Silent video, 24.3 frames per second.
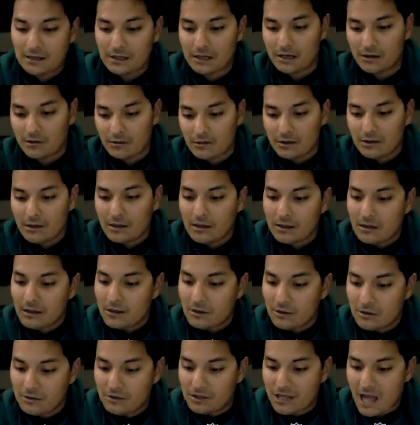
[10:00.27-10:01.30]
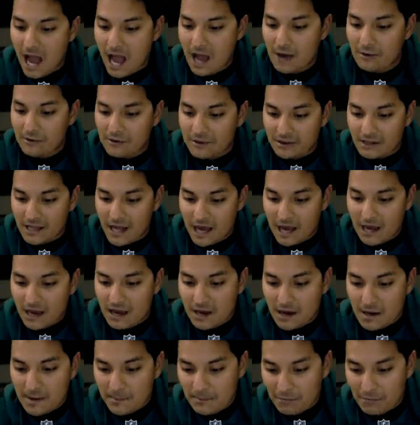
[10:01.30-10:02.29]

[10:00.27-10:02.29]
So, who's hot, who's not?